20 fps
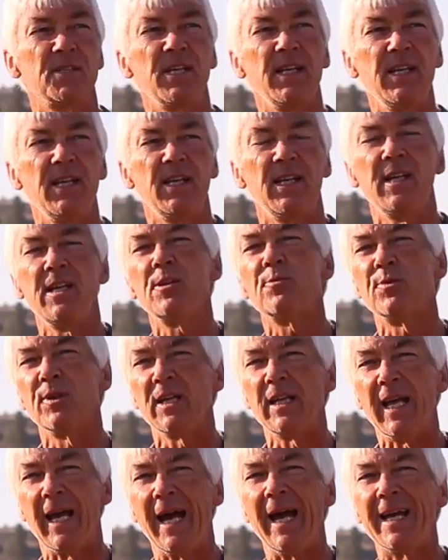he
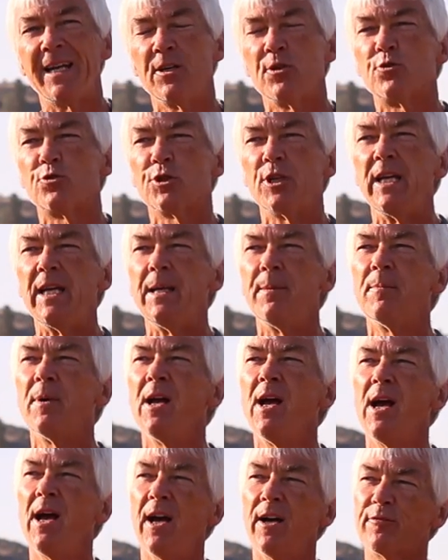really had a dream
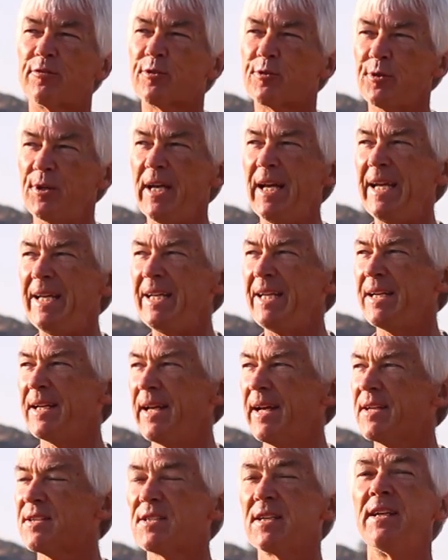of creating
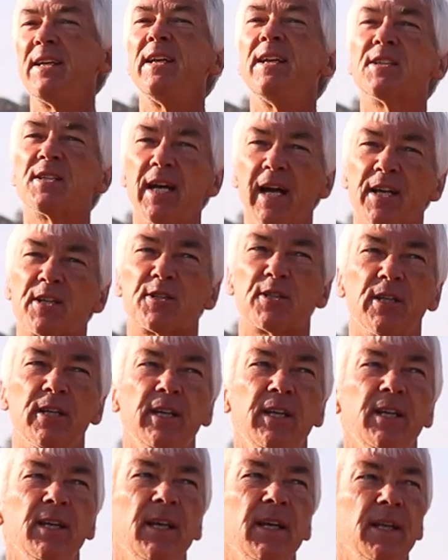this, and he's
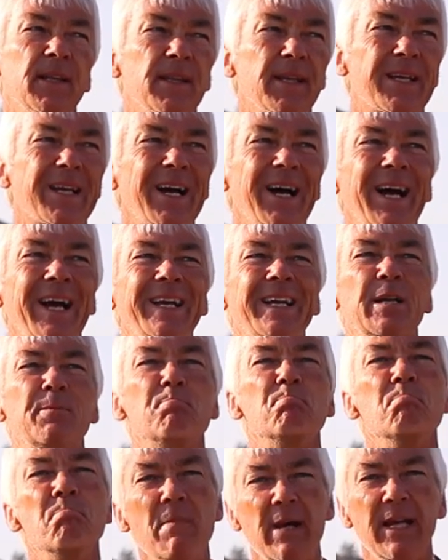actually the guy that
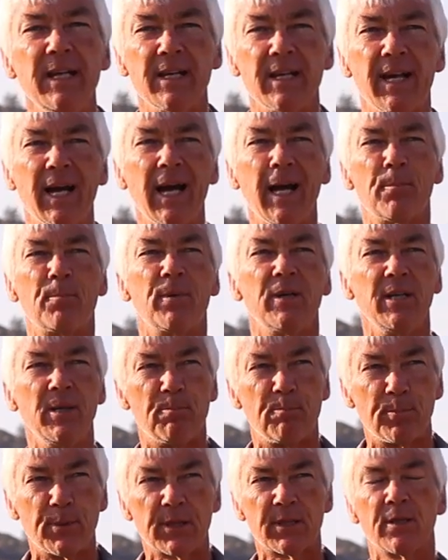made it happen. He
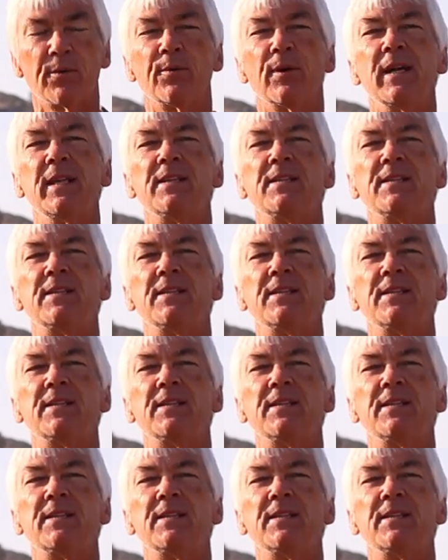put the right